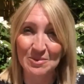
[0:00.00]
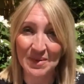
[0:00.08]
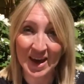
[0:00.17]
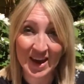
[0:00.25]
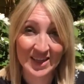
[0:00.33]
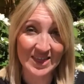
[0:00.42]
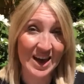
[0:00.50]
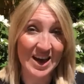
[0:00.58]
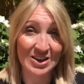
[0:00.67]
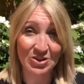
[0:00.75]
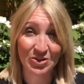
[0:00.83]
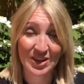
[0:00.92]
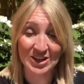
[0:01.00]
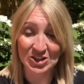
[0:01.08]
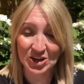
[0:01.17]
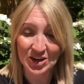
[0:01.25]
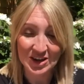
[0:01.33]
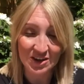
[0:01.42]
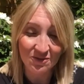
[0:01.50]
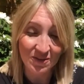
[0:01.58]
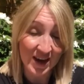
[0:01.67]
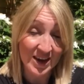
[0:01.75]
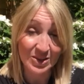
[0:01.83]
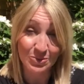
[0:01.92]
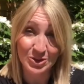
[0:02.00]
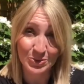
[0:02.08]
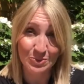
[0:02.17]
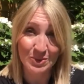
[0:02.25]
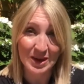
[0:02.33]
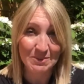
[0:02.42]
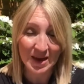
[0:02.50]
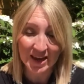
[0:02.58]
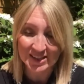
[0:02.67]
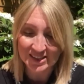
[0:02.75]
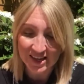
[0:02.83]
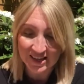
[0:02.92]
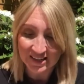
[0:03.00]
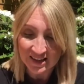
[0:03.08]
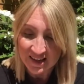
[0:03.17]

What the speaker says: in that and on that journey of faith, which would be amazing.